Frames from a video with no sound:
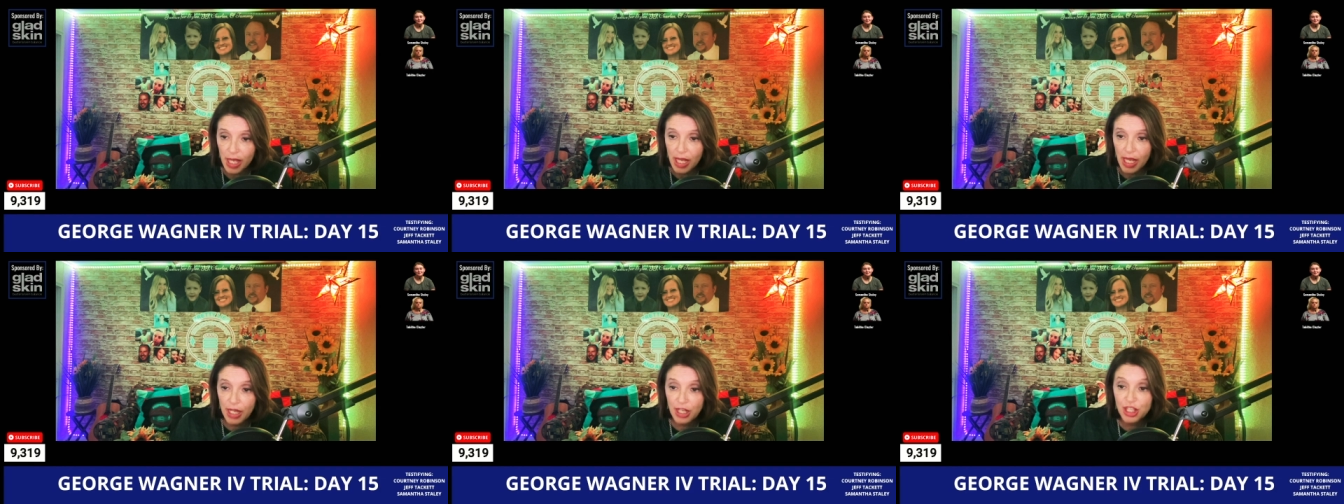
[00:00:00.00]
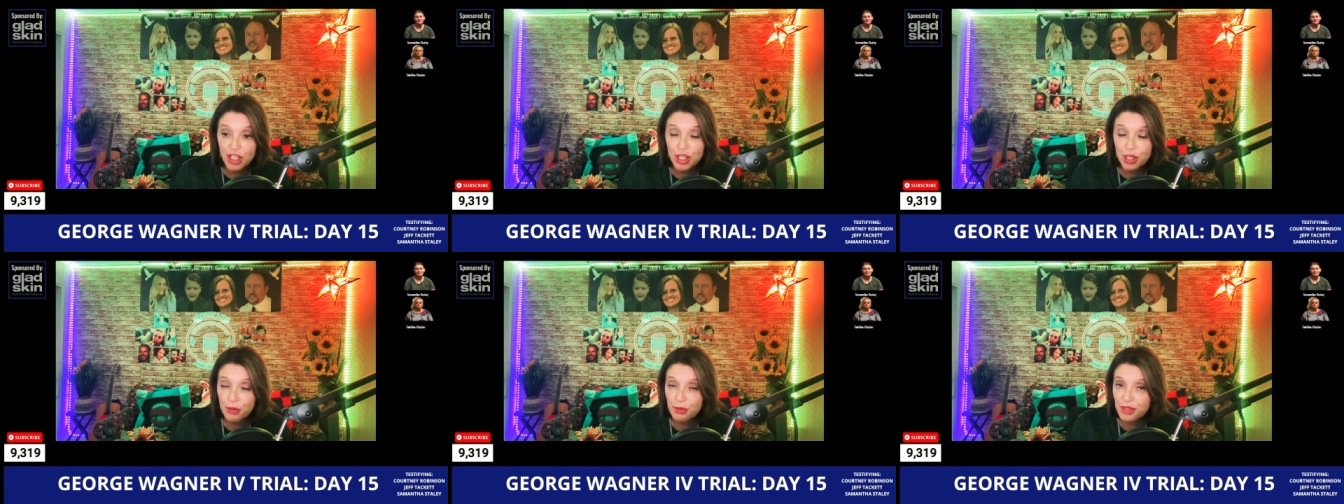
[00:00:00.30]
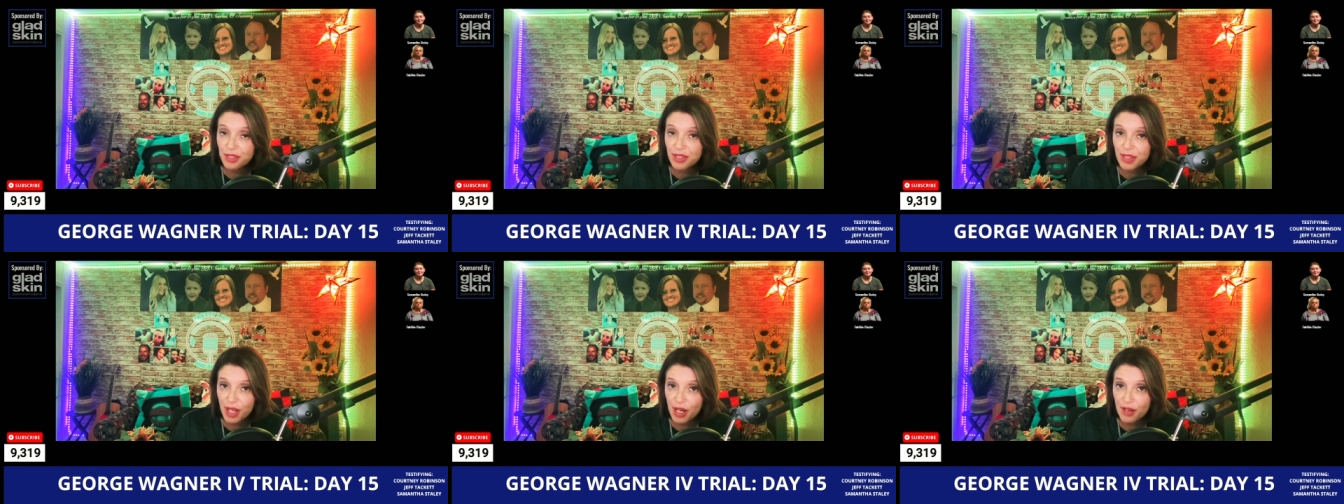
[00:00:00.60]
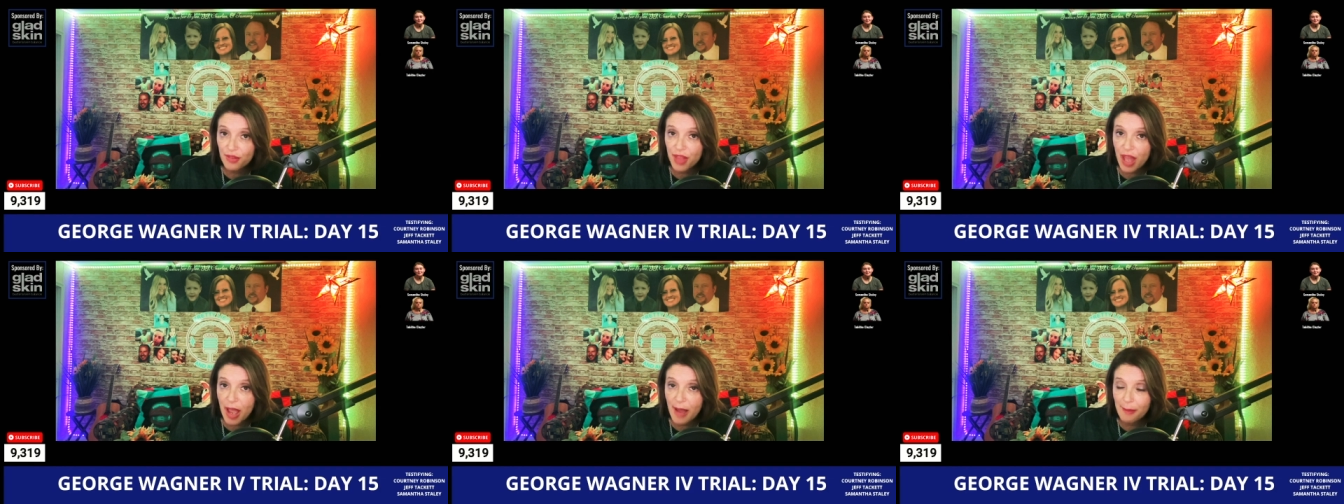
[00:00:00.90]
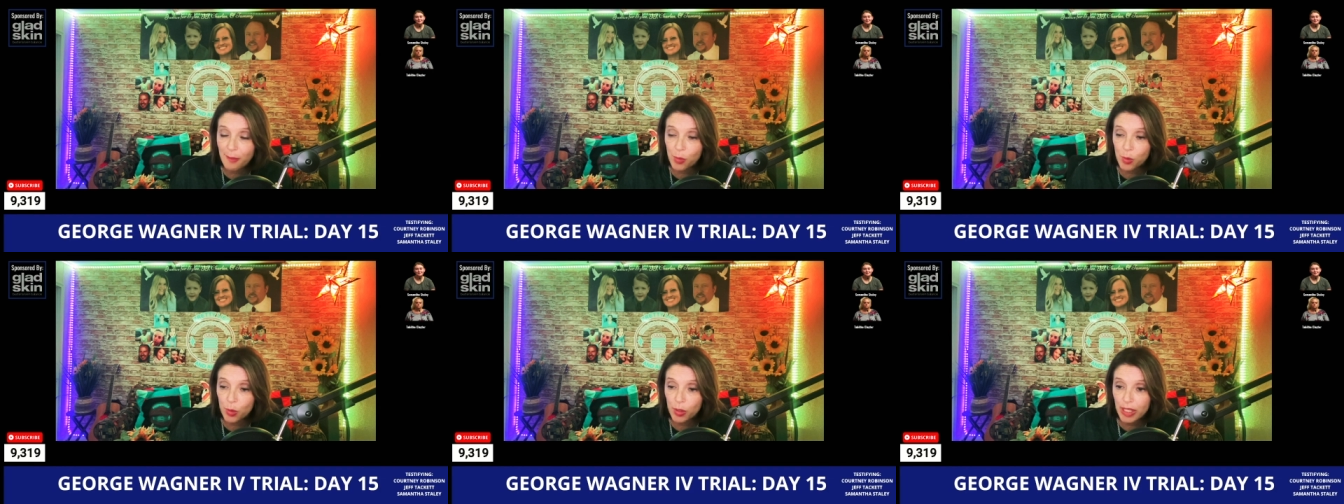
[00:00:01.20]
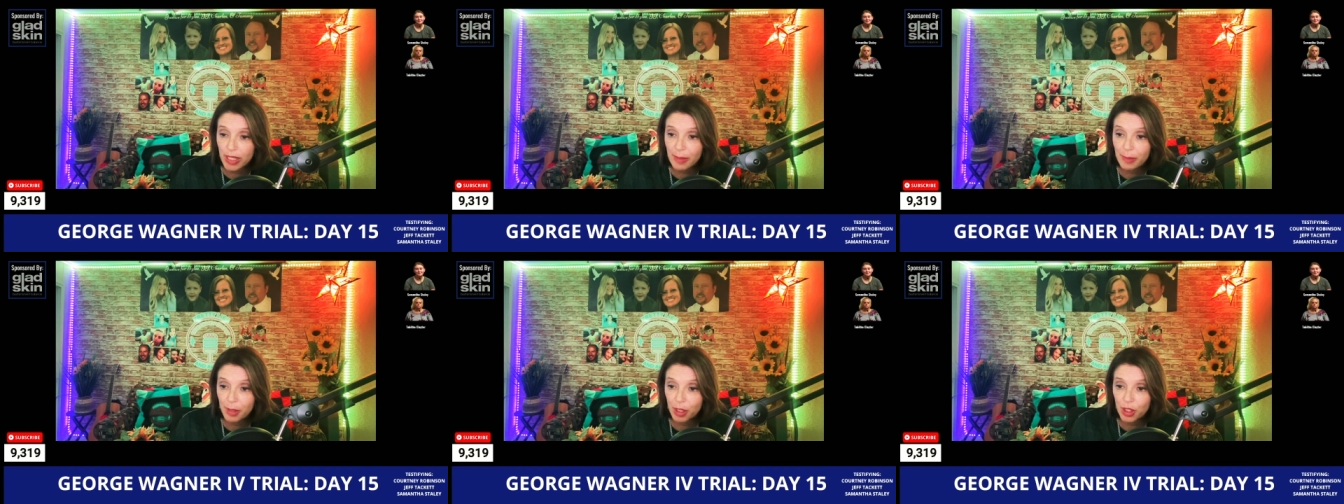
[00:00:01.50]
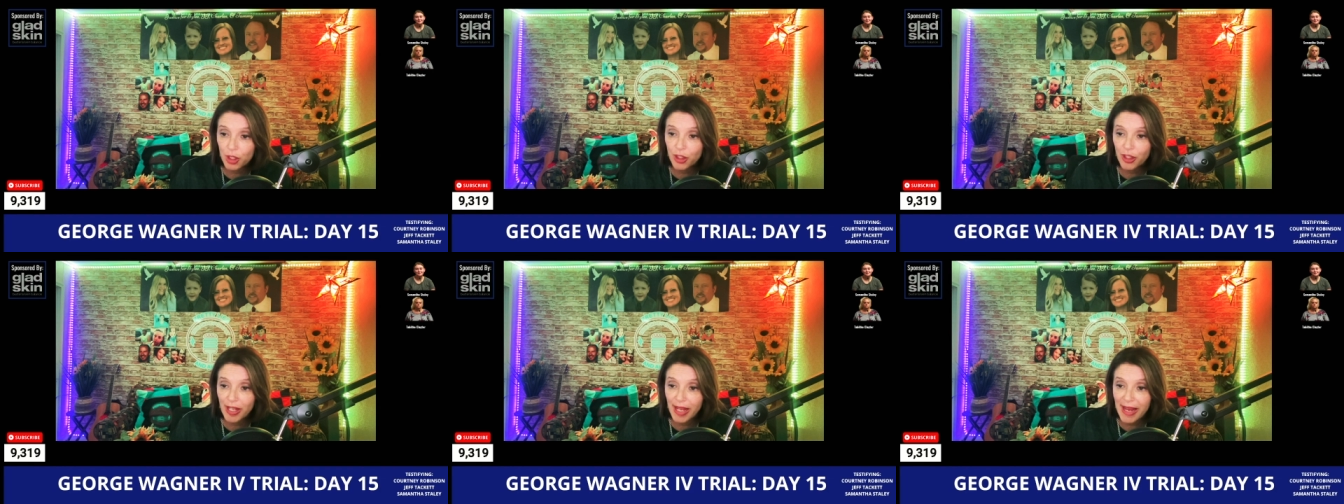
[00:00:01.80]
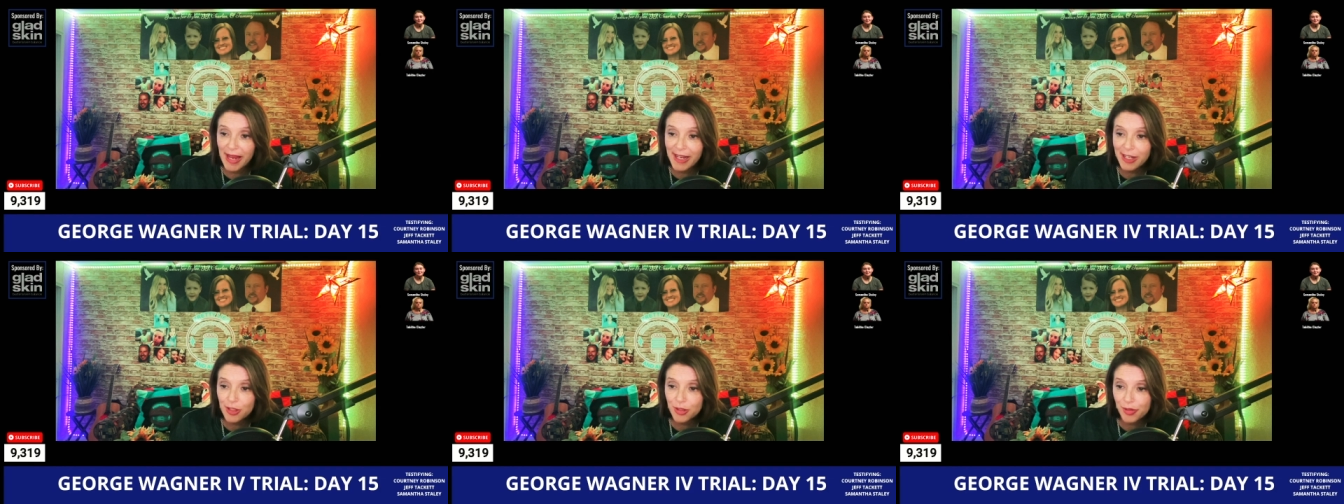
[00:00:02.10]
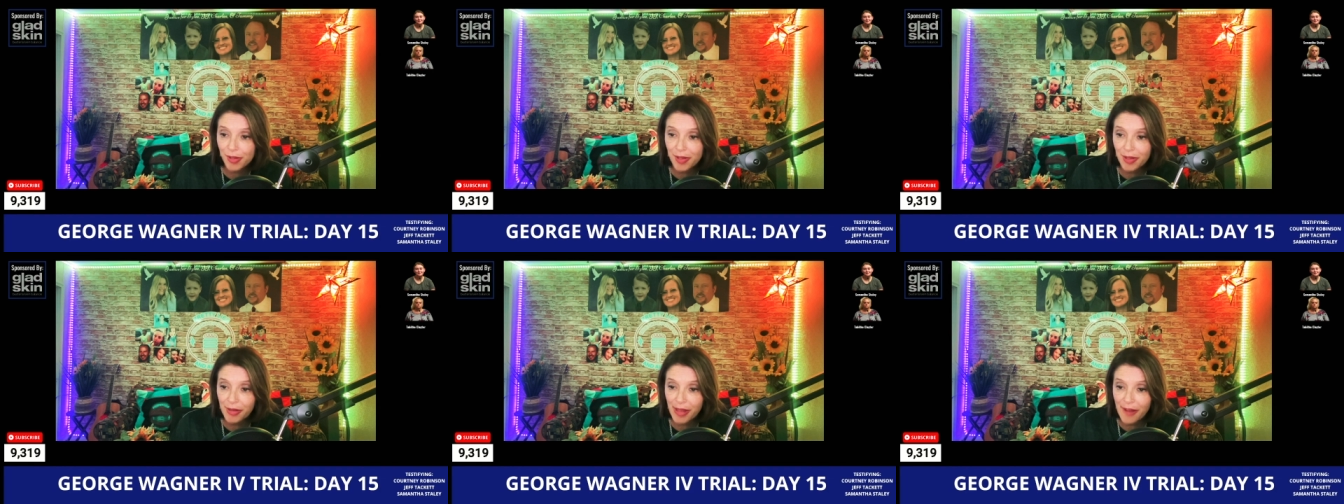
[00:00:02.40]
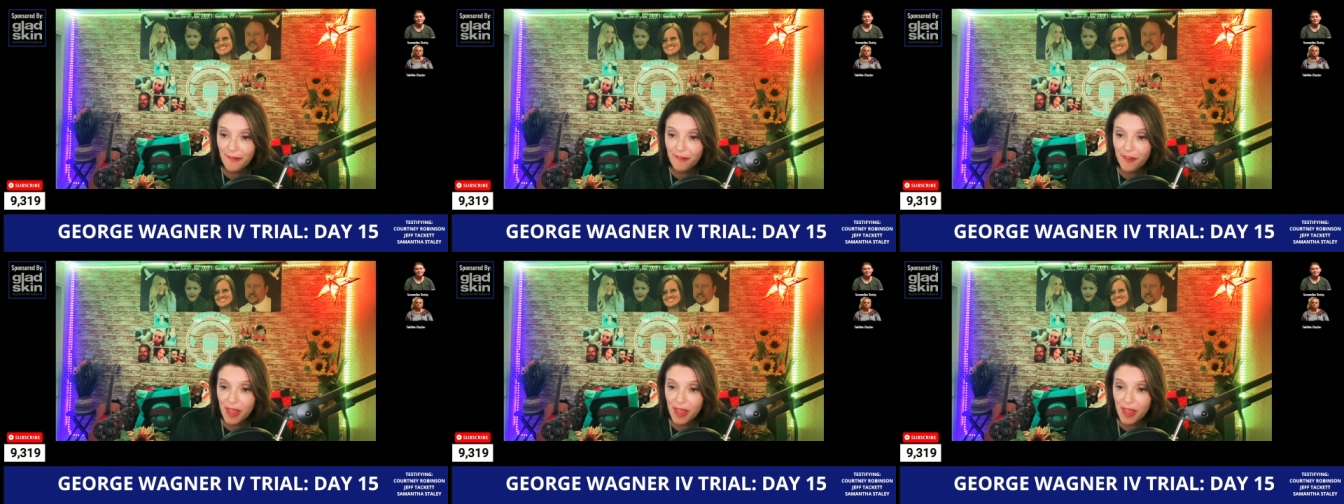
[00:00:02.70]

And she was there that morning, but her and Angela left